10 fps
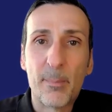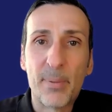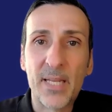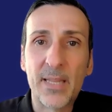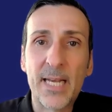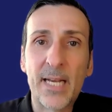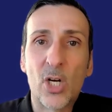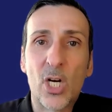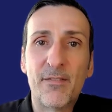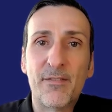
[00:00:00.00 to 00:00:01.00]
pay that
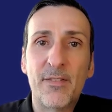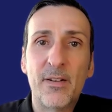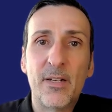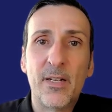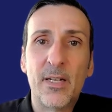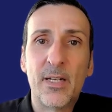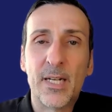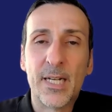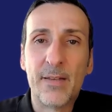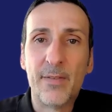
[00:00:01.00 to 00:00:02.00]
off,
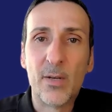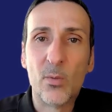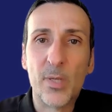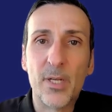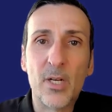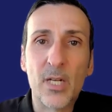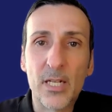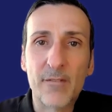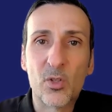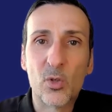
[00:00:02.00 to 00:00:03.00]
and then what you got
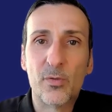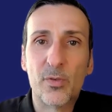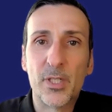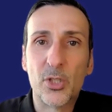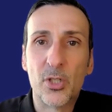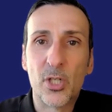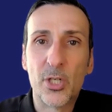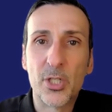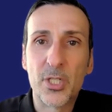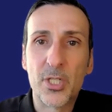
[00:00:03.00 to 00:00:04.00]
left over is your
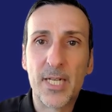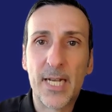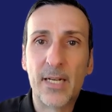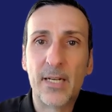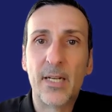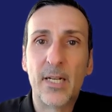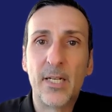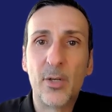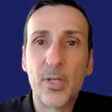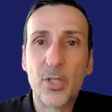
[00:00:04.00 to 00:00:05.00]
largest debt,
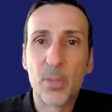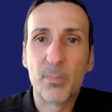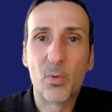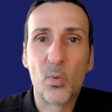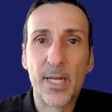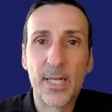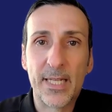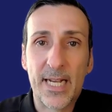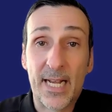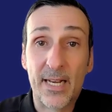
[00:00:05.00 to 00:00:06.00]
and you could chip away
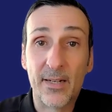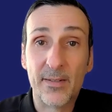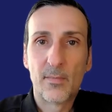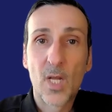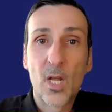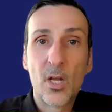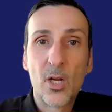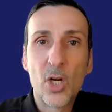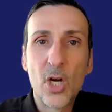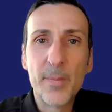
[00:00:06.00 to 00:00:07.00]
at that.
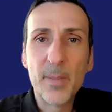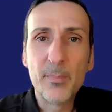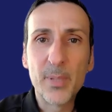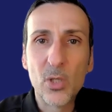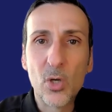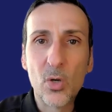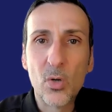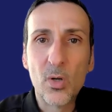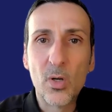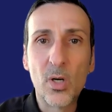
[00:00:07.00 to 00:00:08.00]
Comment
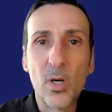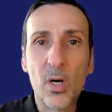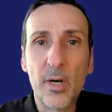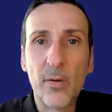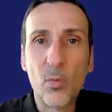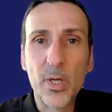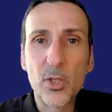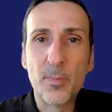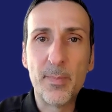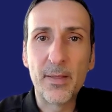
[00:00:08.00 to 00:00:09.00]
below on
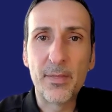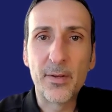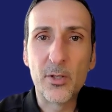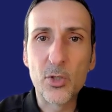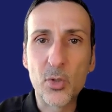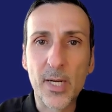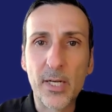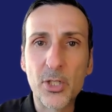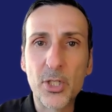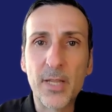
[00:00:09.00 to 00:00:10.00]
which method or
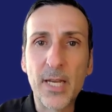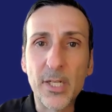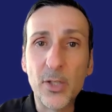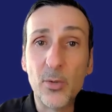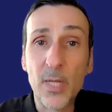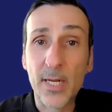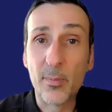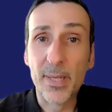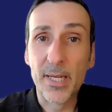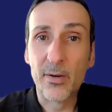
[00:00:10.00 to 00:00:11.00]
strategy that you
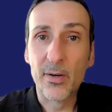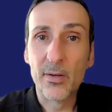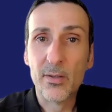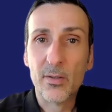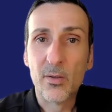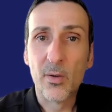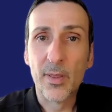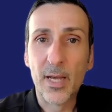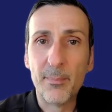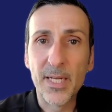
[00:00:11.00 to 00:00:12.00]
like better
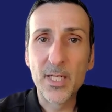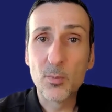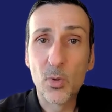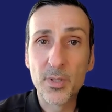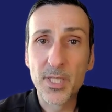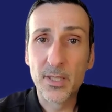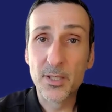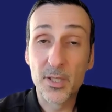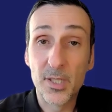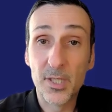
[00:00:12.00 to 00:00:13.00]
or that makes more
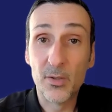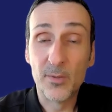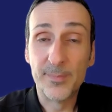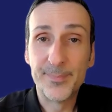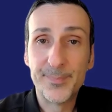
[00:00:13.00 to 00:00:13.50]
sense to you.